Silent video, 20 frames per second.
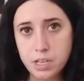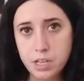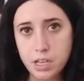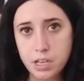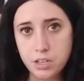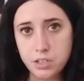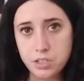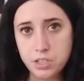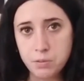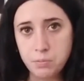
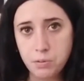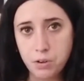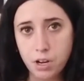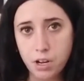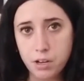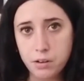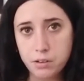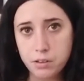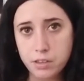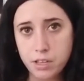and she
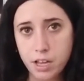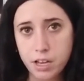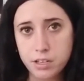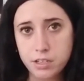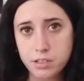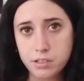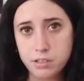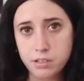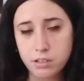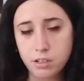brought
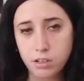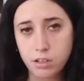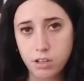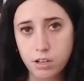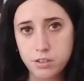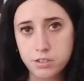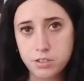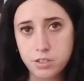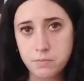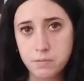that
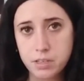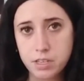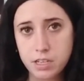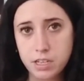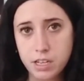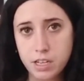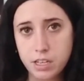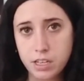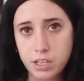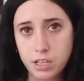colostrum to the
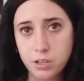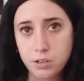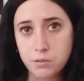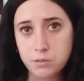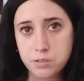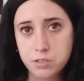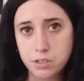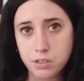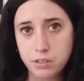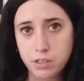NICU
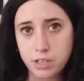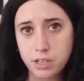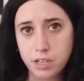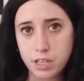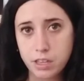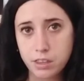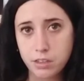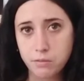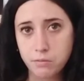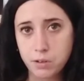so that
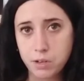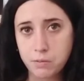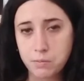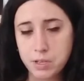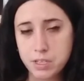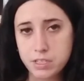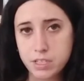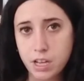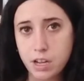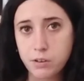Nathan wouldn't
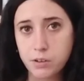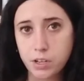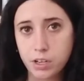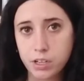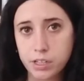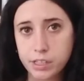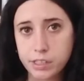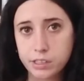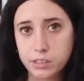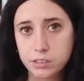miss out on
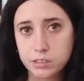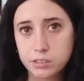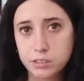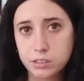it.